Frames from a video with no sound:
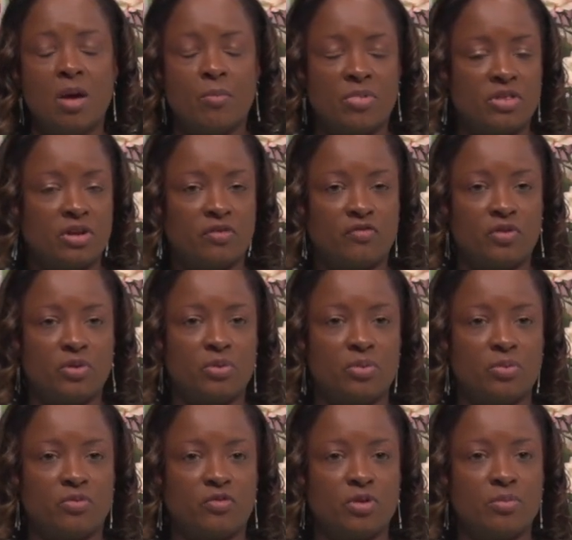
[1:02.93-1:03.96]
But then a
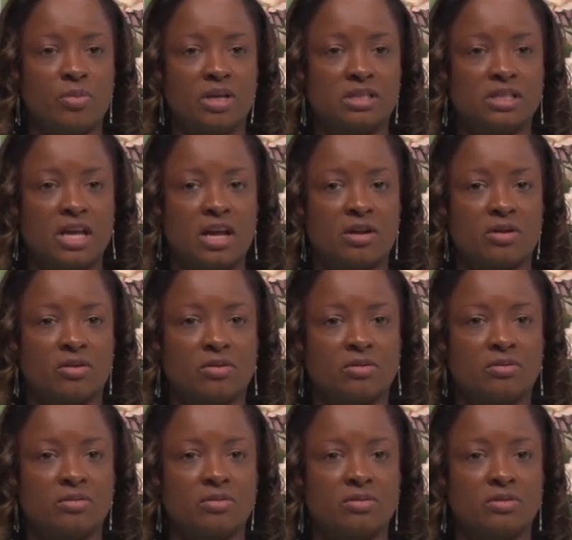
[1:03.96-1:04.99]
few months later,
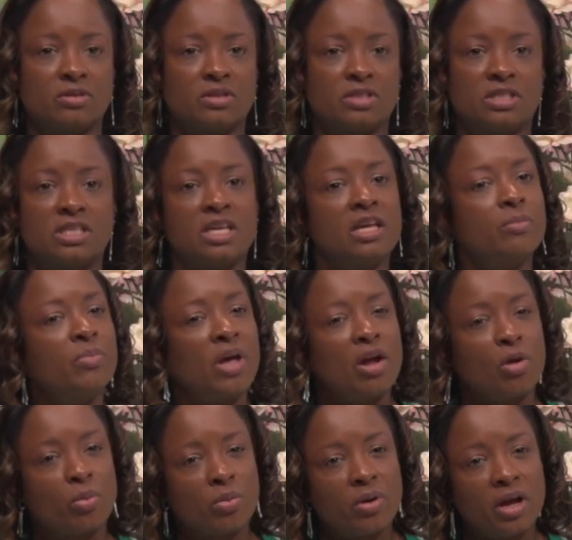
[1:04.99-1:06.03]
she couldn't pay
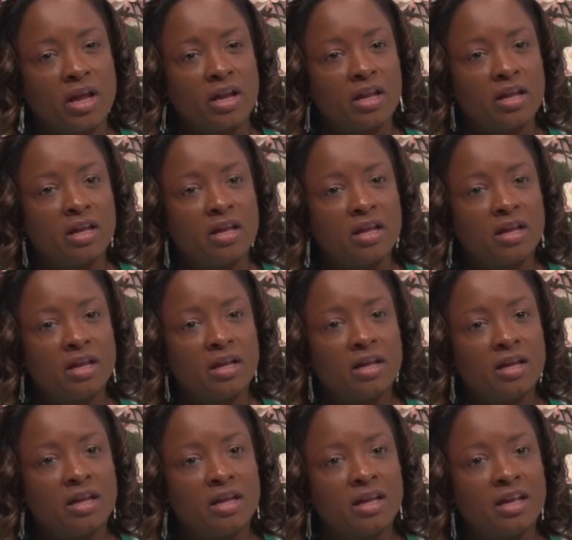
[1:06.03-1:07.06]
her rent.
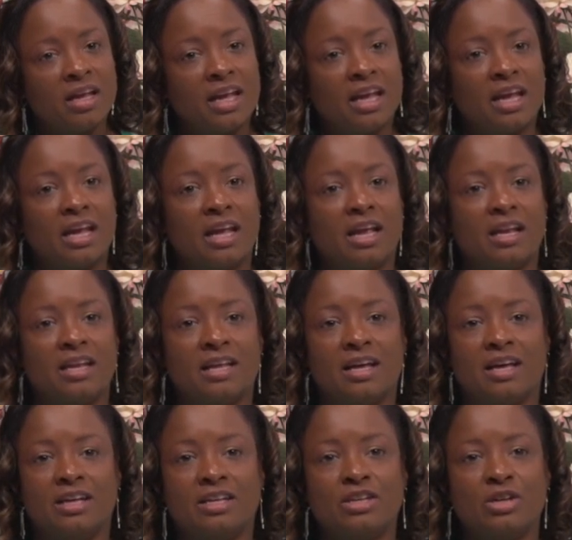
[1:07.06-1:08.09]
And,
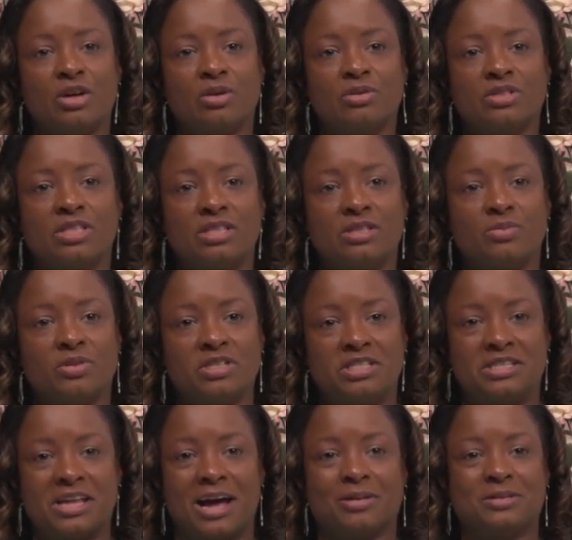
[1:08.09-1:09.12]
she's
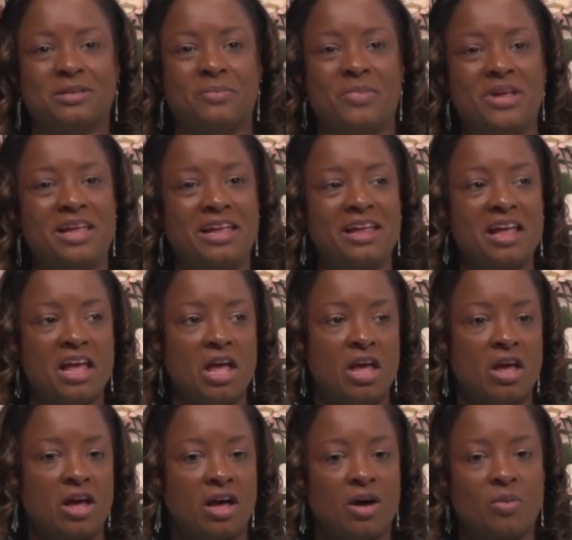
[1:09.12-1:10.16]
reached out to me.
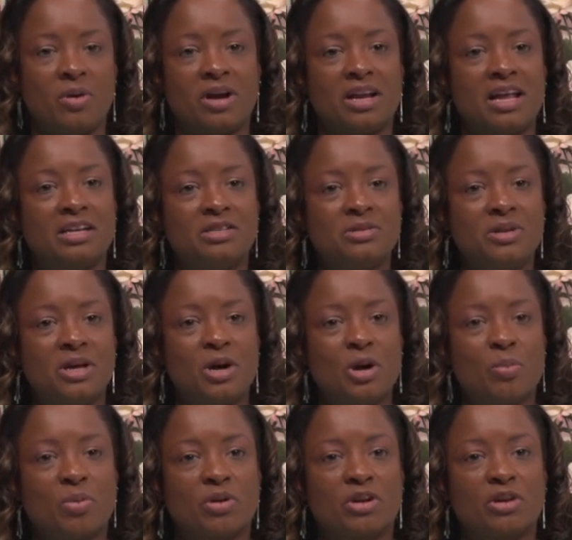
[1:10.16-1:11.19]
What can I do to
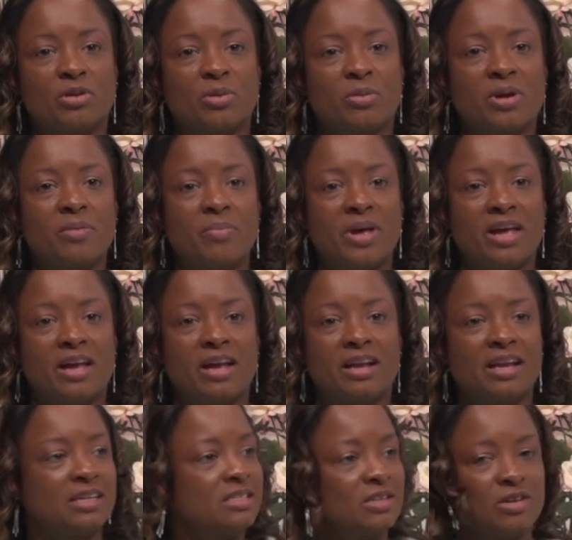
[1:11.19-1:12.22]
help her get her rent paid?
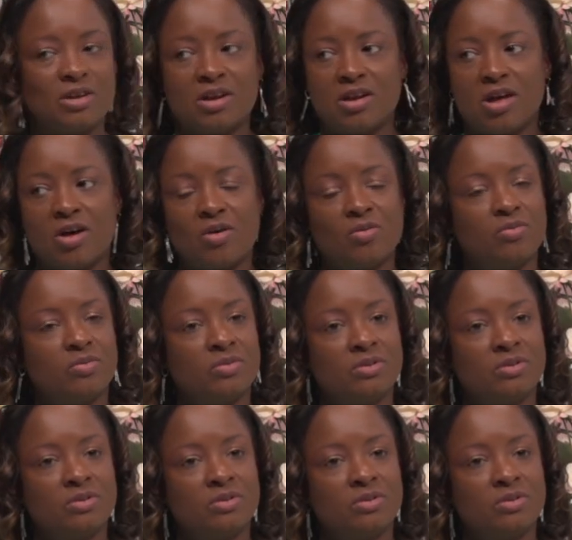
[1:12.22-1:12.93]
And I said, no.